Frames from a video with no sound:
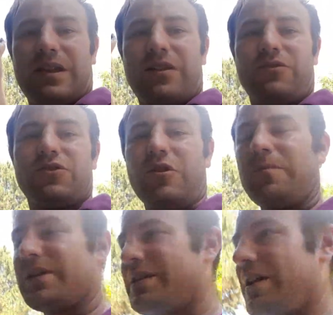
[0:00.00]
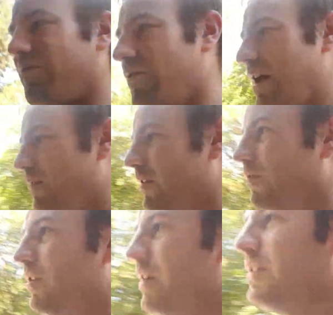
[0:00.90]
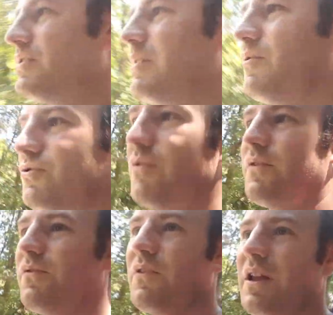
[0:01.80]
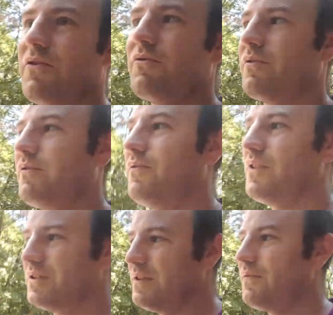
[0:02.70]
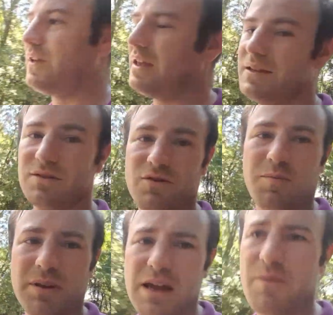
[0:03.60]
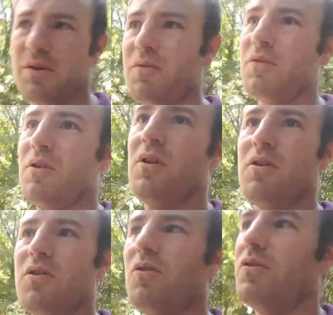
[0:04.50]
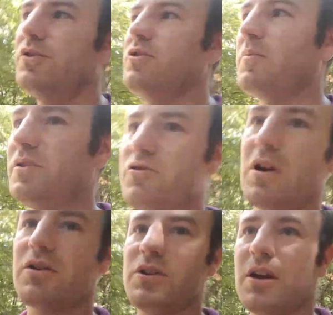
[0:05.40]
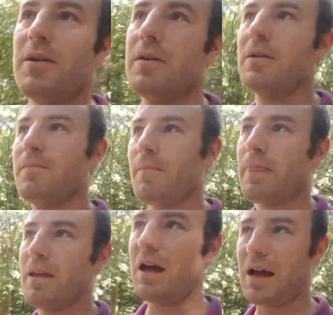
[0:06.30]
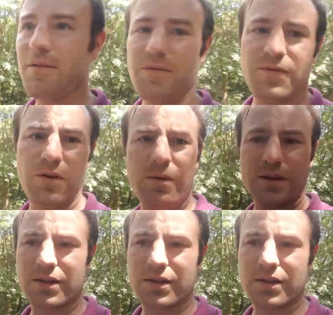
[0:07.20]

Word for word: Then on top there's another aerial. So I'm not sure if the 330 feet is the top of the aerial or the top of the structure. I have a few years